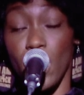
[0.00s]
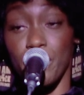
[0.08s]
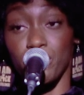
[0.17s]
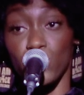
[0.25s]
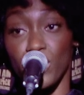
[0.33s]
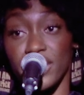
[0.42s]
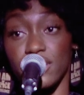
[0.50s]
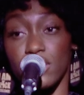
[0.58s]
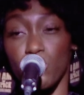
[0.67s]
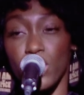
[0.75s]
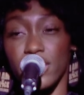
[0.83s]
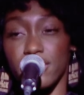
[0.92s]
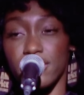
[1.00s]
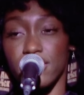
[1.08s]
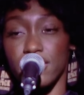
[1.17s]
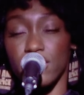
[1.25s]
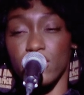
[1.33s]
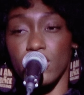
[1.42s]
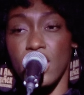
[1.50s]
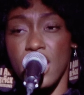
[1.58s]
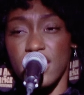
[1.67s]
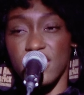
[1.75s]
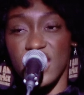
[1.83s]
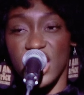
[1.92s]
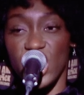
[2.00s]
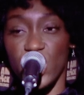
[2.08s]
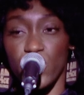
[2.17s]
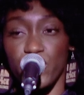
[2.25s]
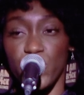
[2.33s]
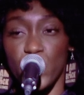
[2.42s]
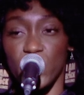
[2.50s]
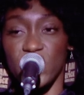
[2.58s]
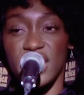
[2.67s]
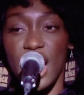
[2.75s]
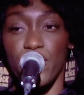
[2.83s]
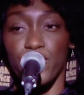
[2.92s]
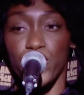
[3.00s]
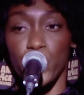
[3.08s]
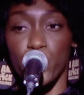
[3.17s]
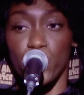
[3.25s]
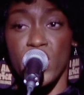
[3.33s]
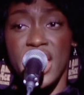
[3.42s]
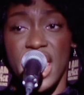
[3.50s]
I'm 21 still, thinking of you. See that fall?